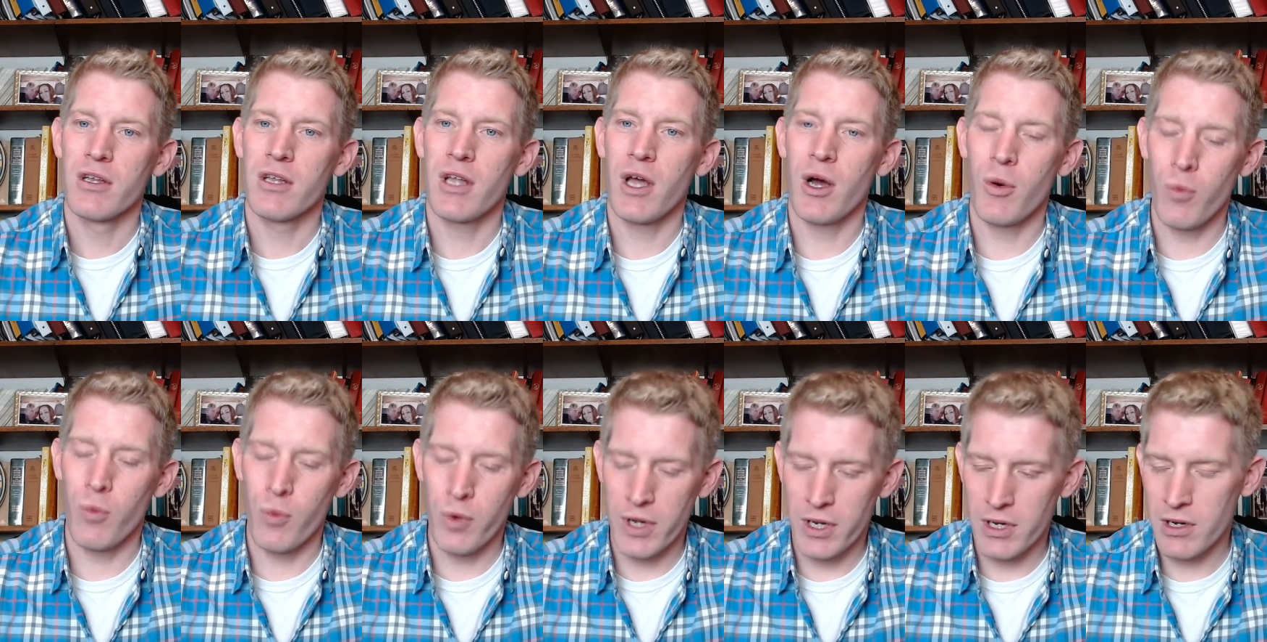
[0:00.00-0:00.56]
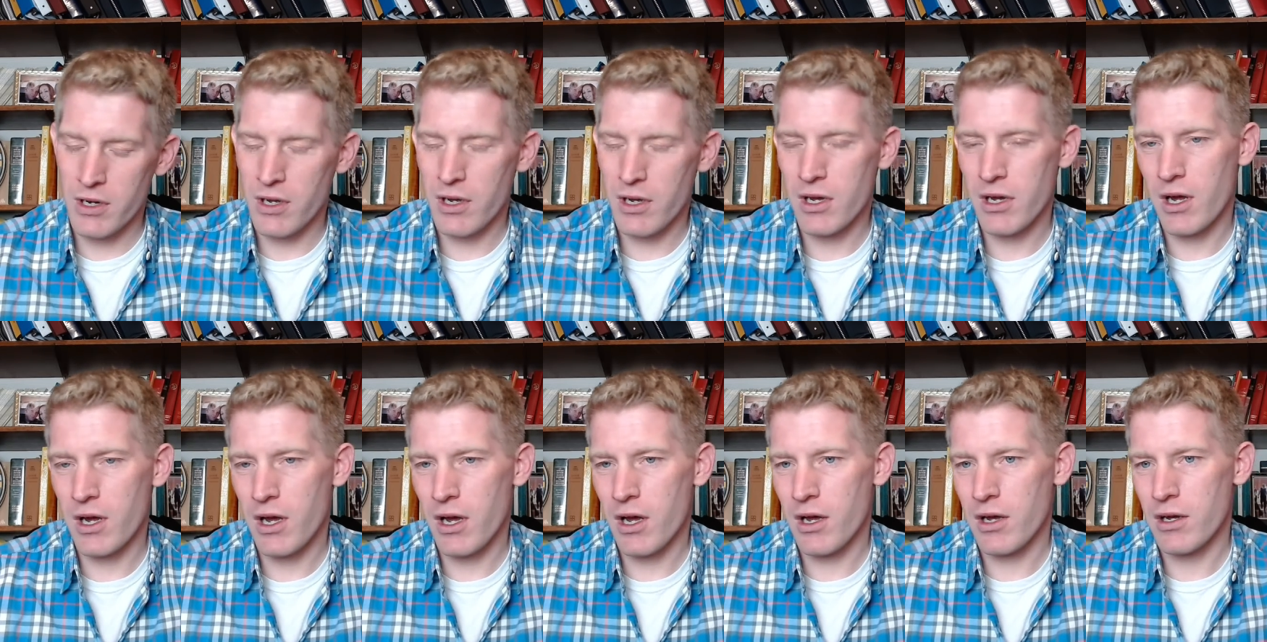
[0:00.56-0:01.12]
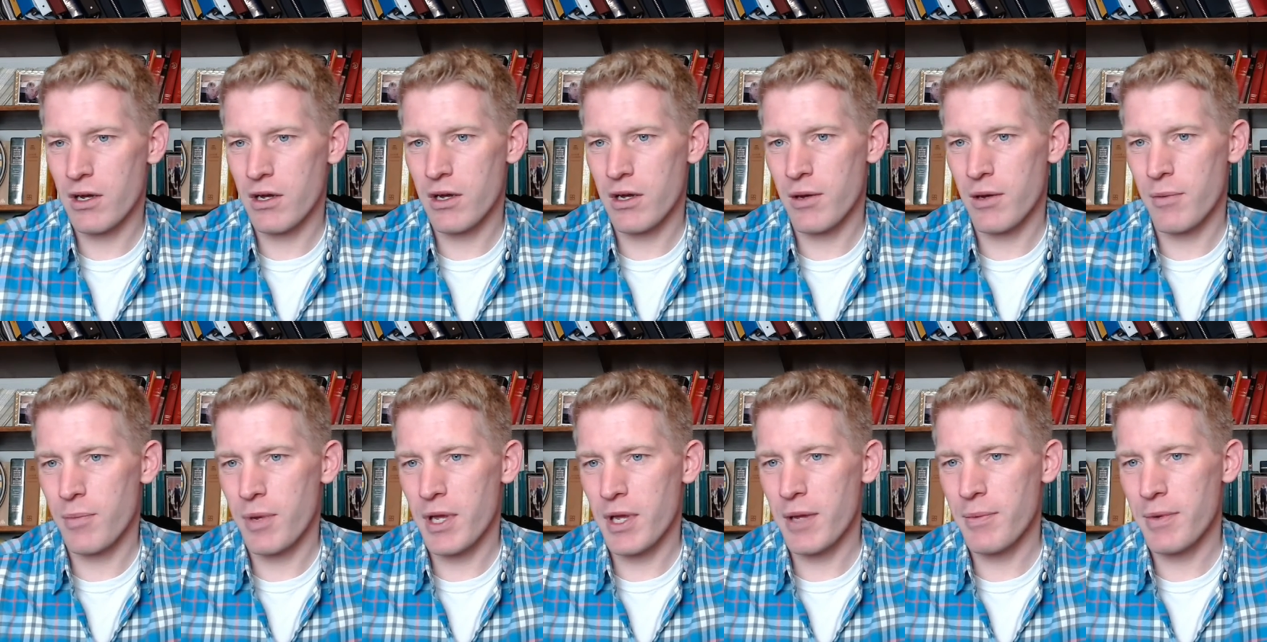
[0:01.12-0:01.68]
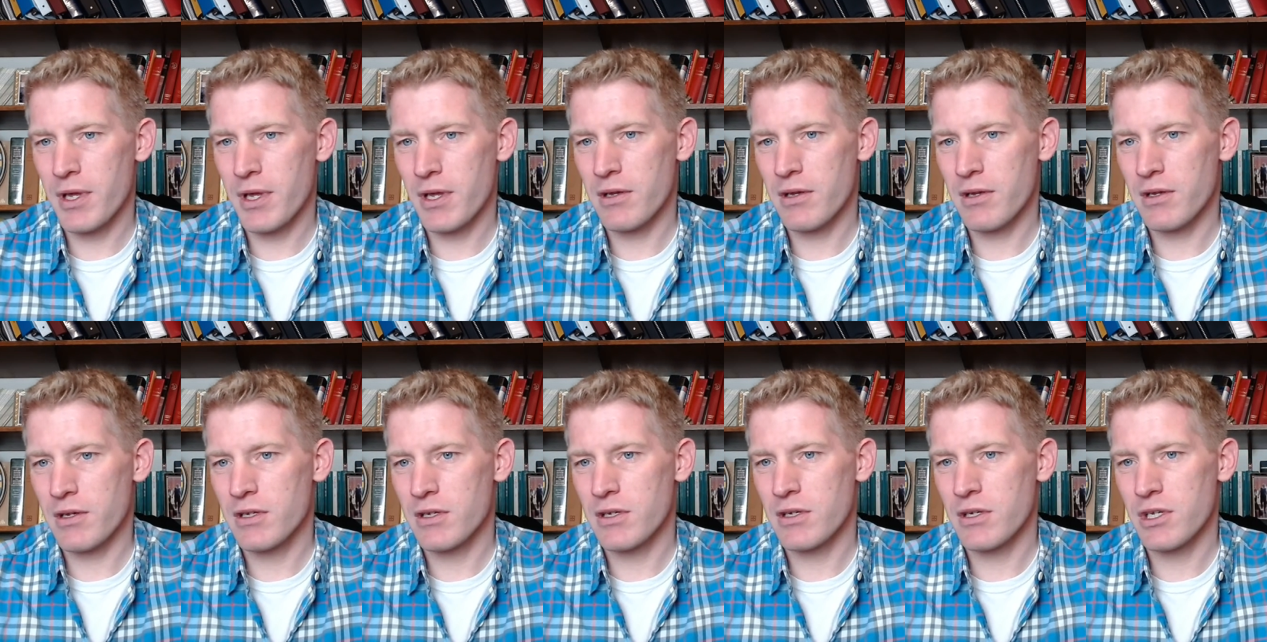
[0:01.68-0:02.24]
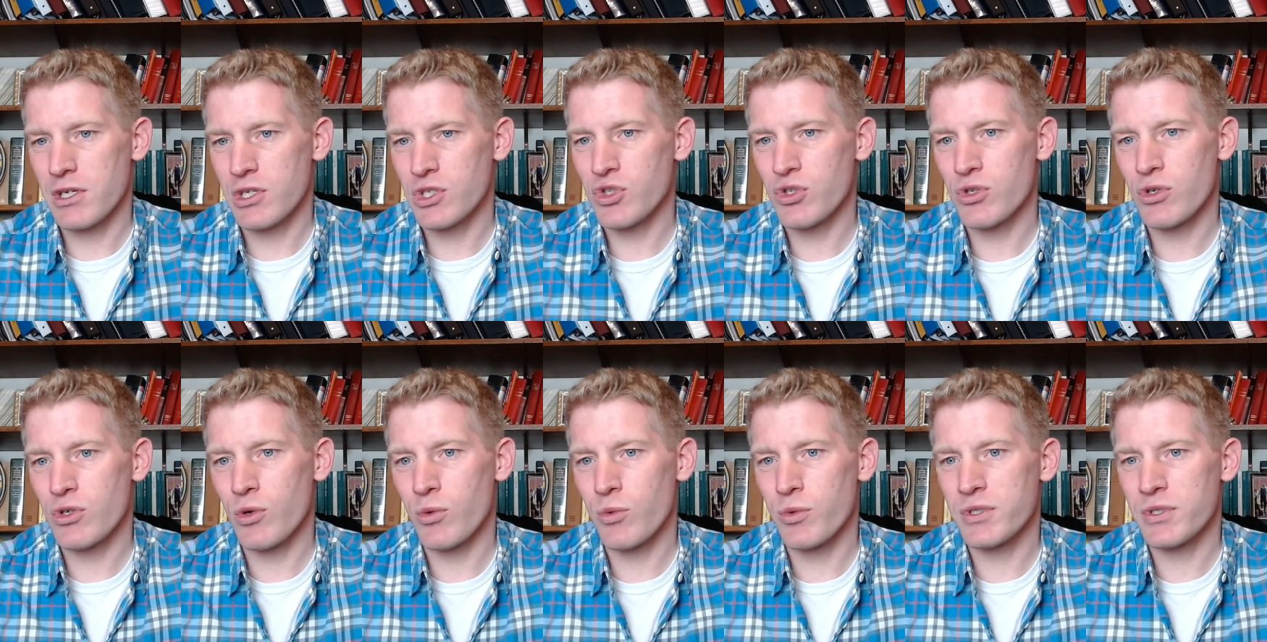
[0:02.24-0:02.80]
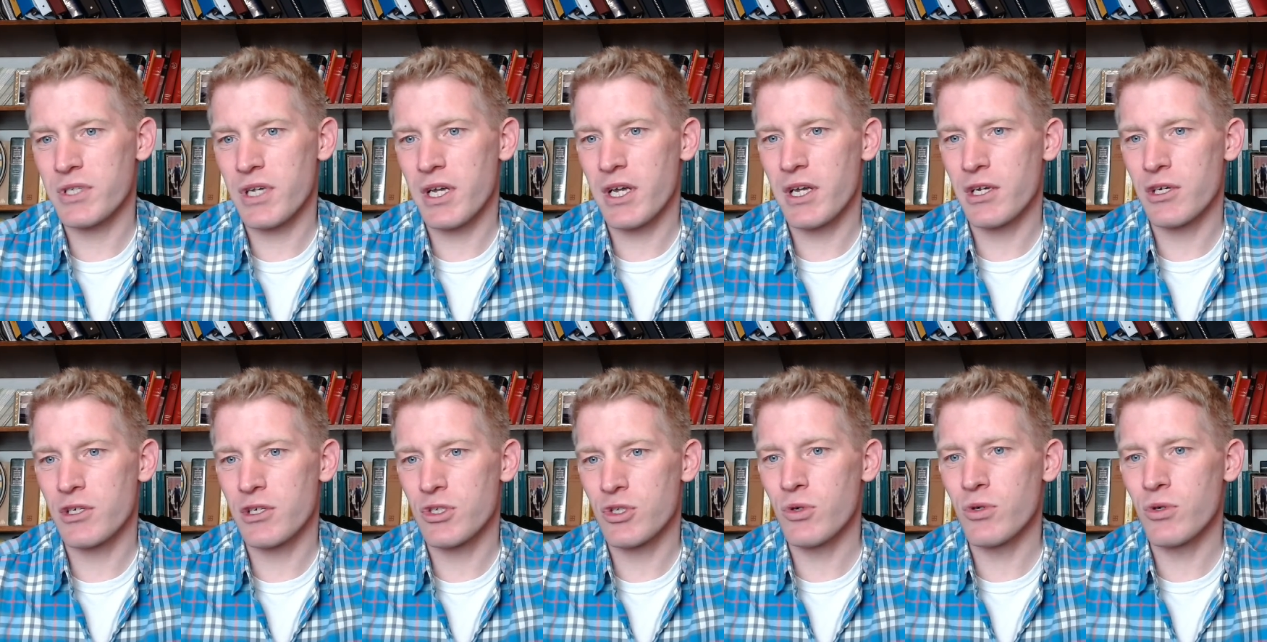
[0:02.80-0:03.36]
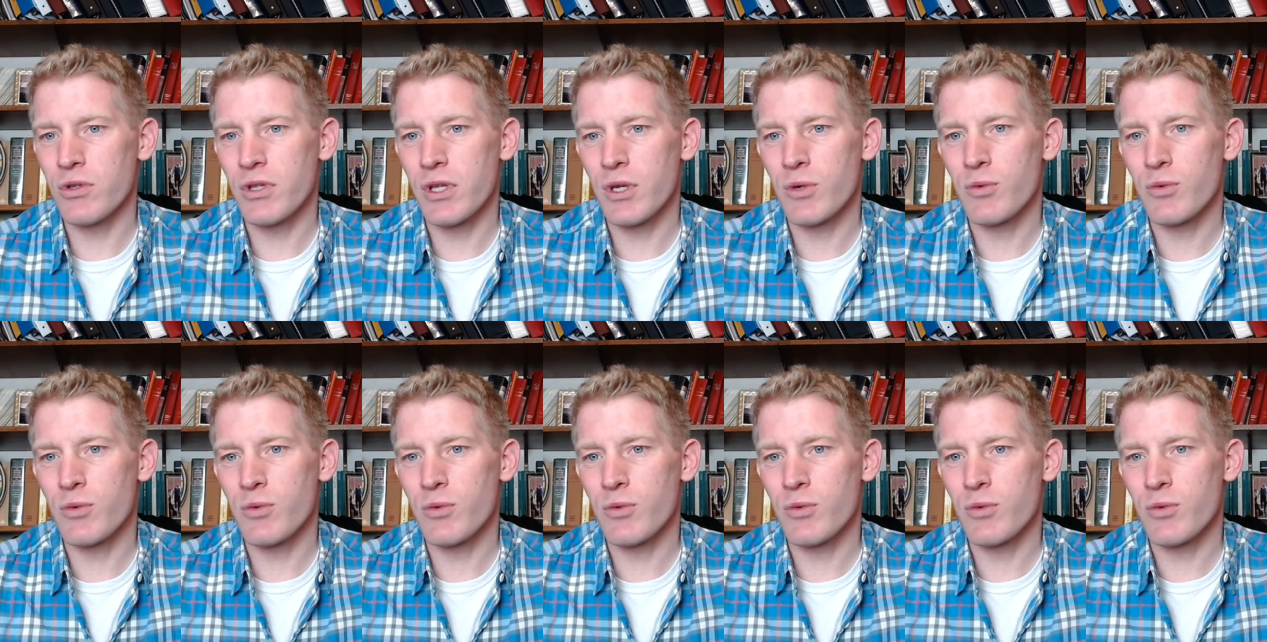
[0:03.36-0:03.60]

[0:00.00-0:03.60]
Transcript: Now, when a baby in Israel was 8 years old,